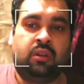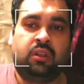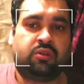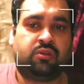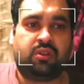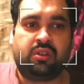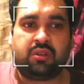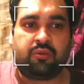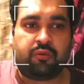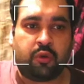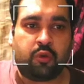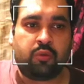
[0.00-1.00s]
just
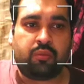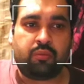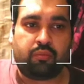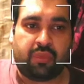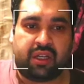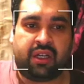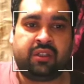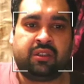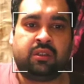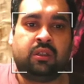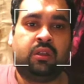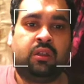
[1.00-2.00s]
few minutes,
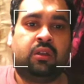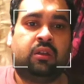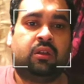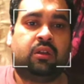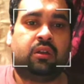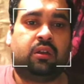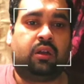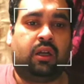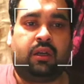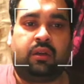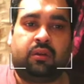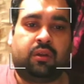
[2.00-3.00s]

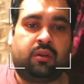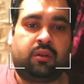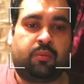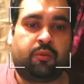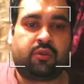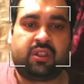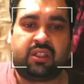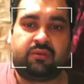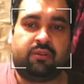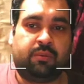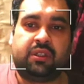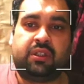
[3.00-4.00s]
and the process will
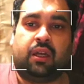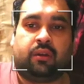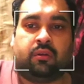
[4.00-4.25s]
be done.